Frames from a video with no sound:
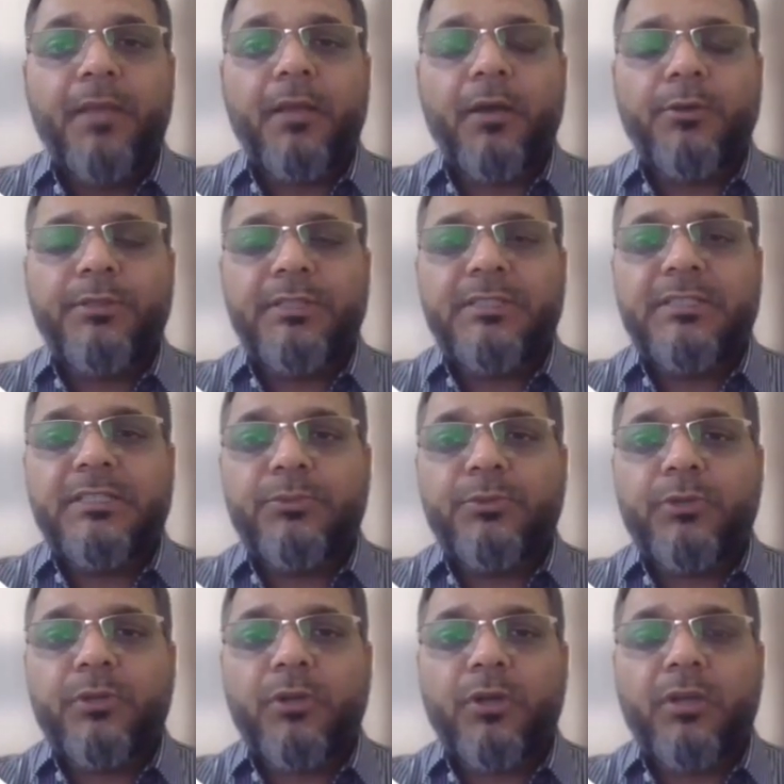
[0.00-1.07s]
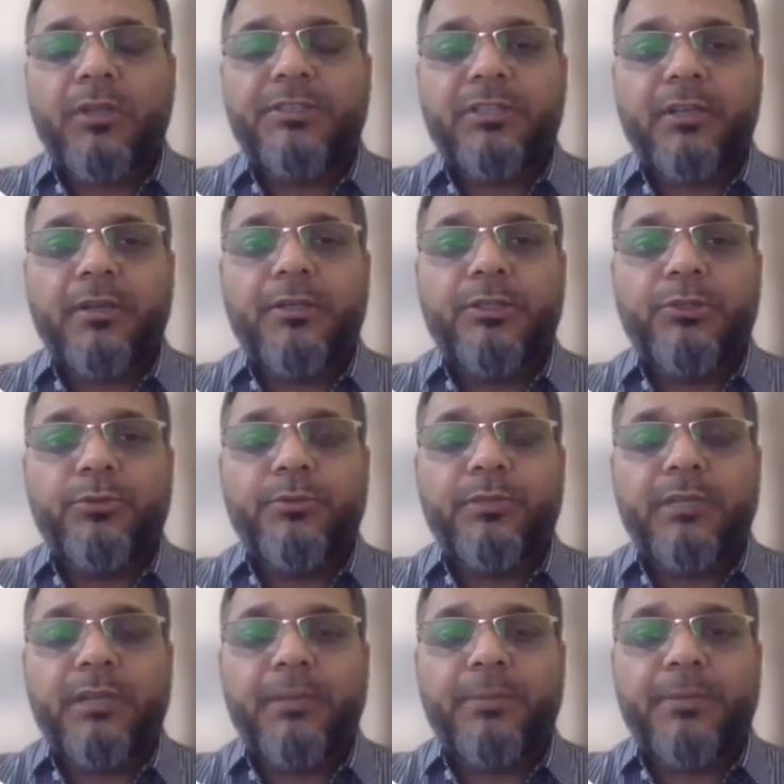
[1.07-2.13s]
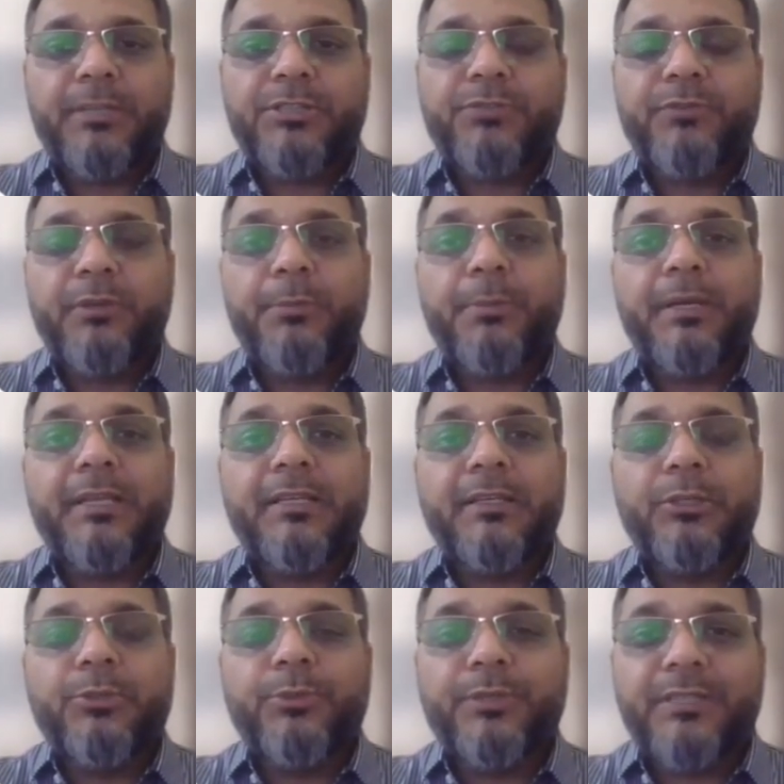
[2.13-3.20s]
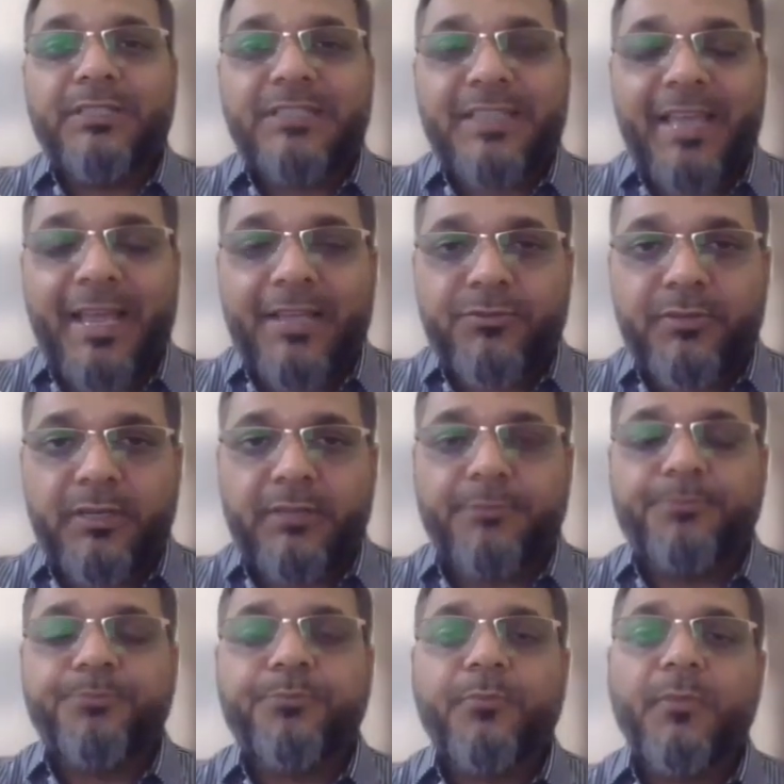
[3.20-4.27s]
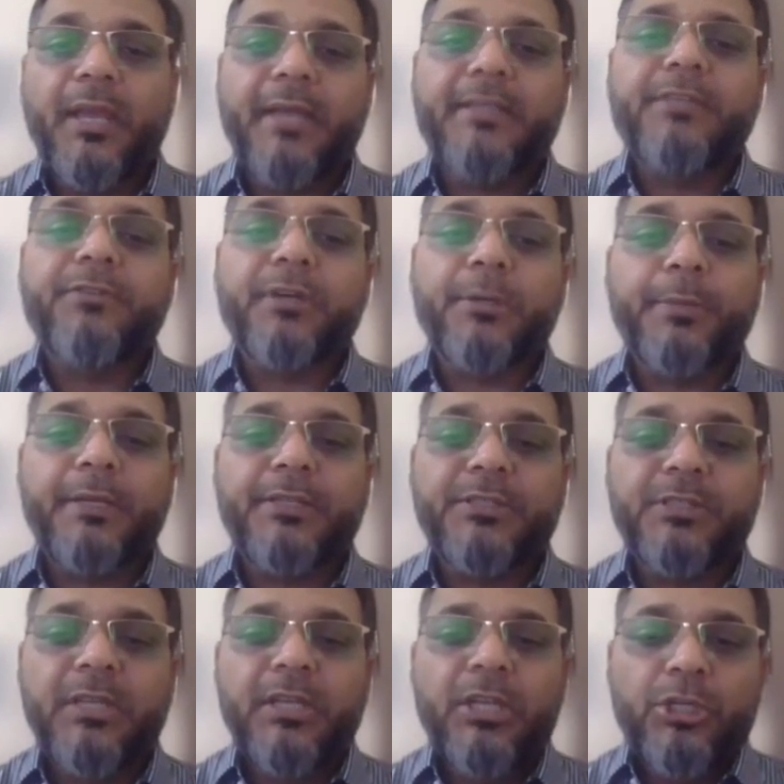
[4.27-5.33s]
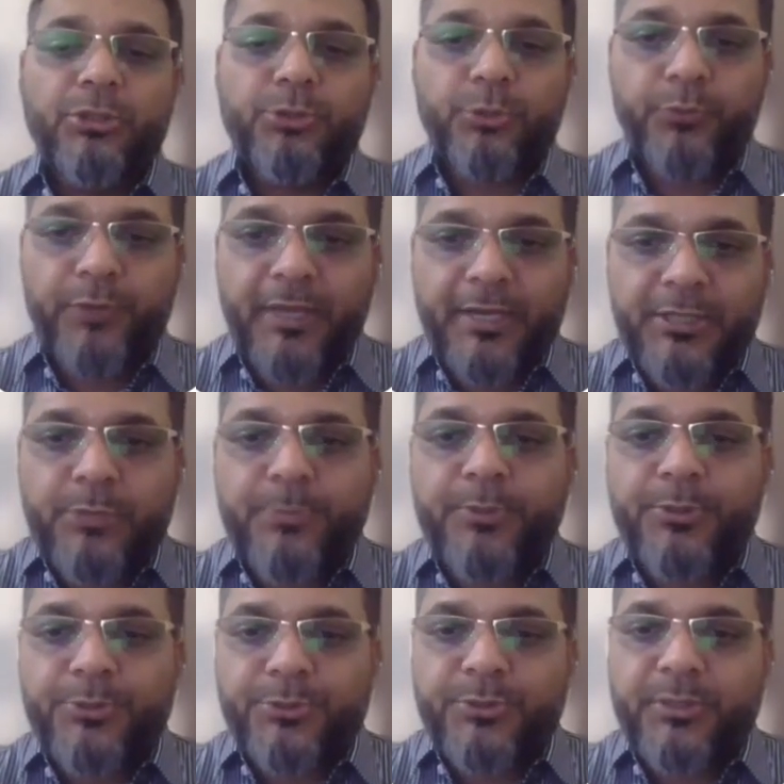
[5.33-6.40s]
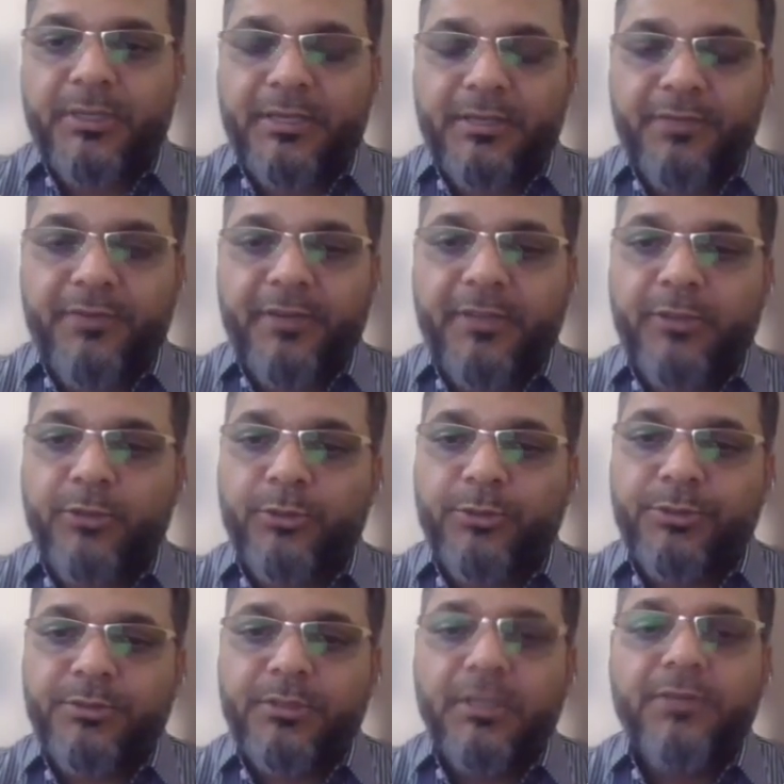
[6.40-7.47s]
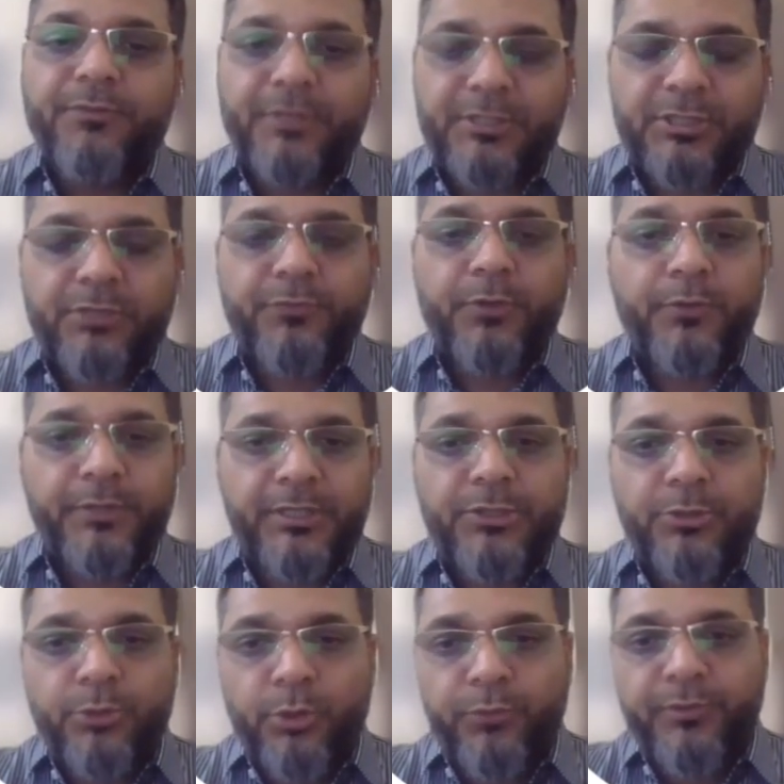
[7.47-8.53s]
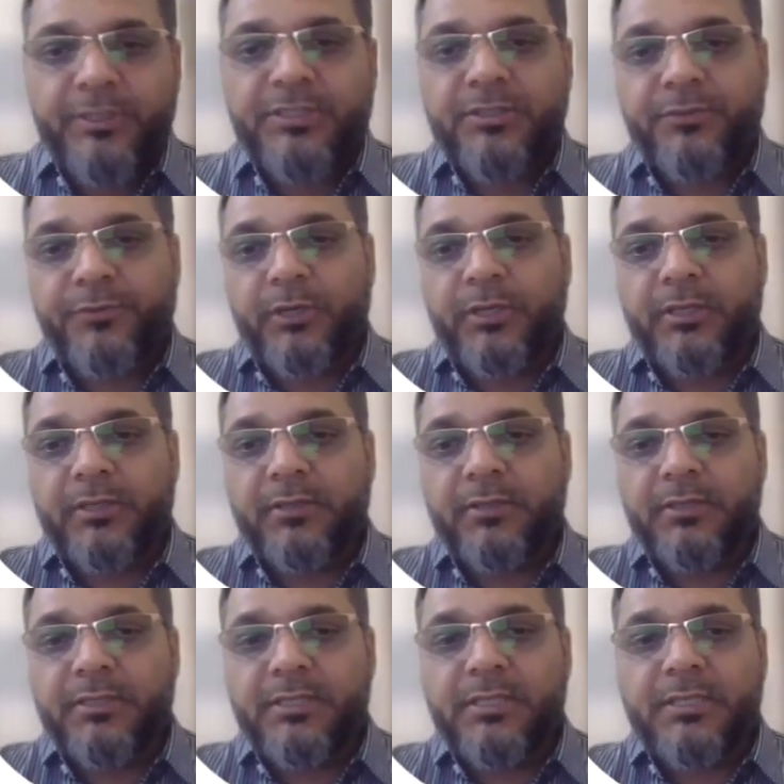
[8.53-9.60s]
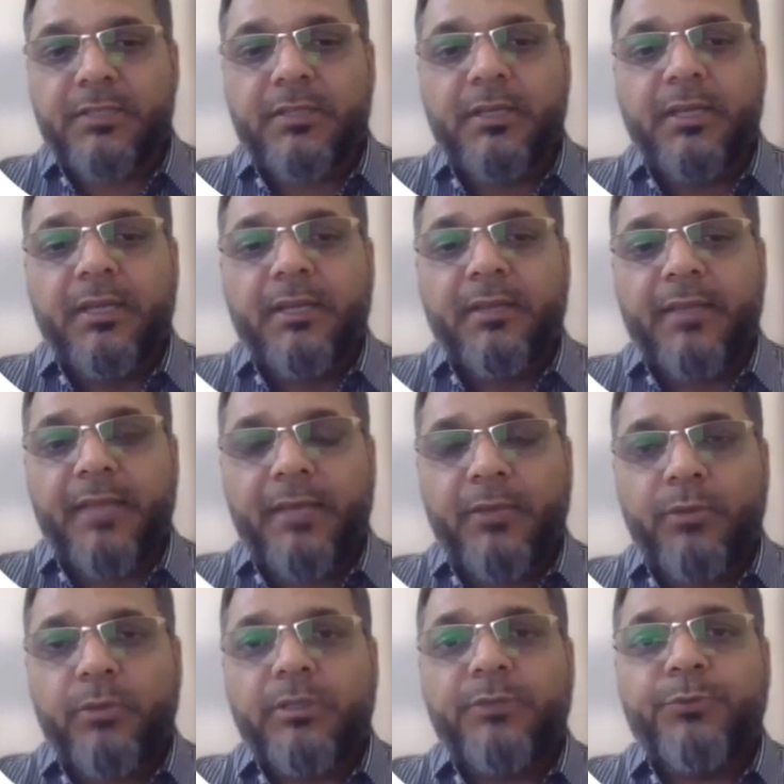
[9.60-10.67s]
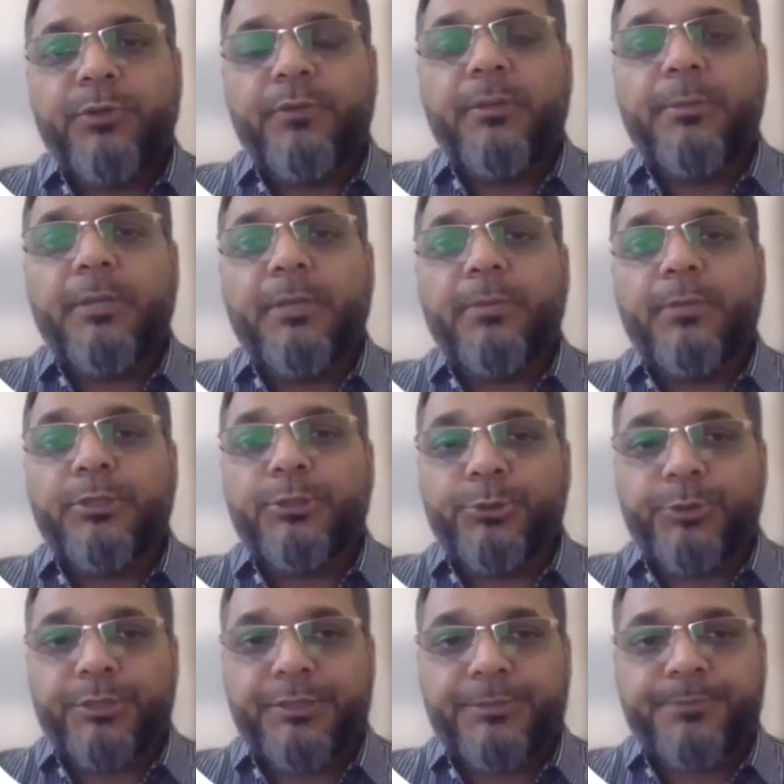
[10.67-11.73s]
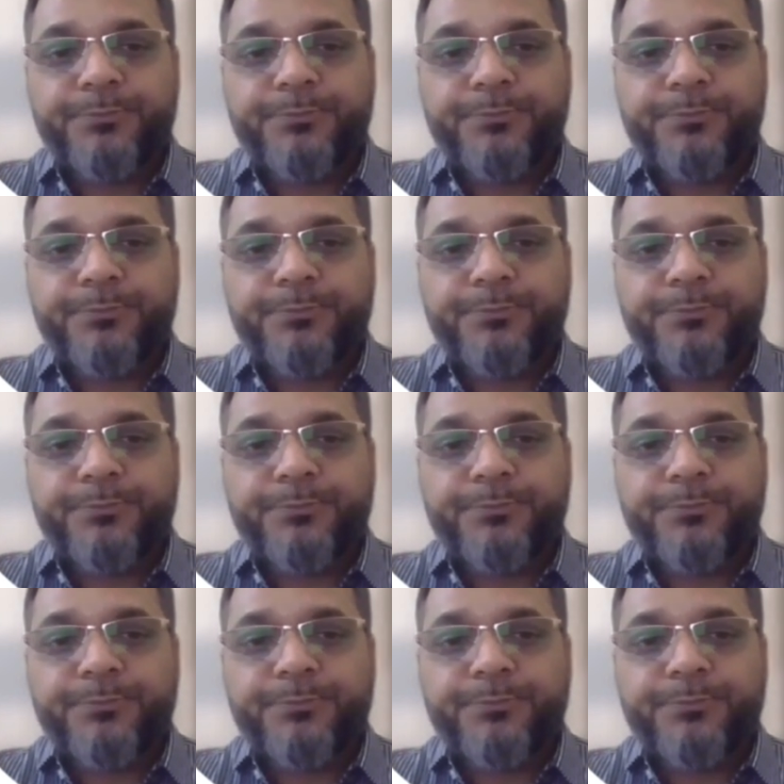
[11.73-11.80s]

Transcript: Now this new technology or the updates will bring new risk as well at the workplace. So we are supposed to identify those. First of all, we need to know first of all, isn't it? Then only we will be able to do it.